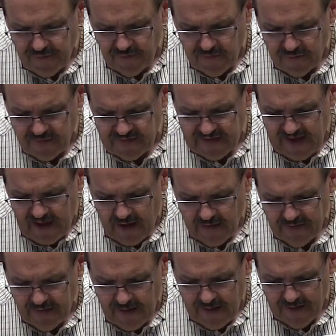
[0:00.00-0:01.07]
further
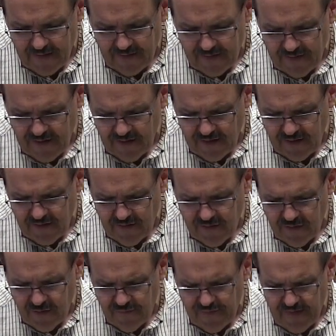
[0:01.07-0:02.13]
south.
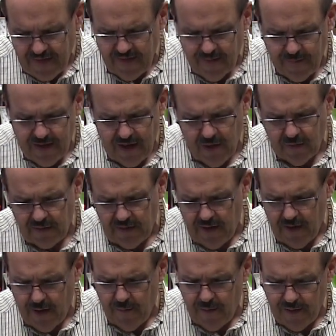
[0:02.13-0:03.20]
You do find them in
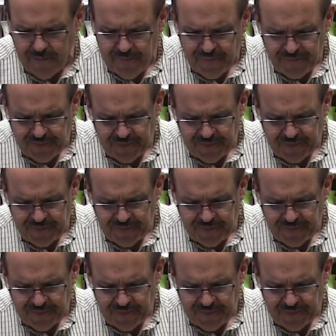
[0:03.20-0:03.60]
Oklahoma,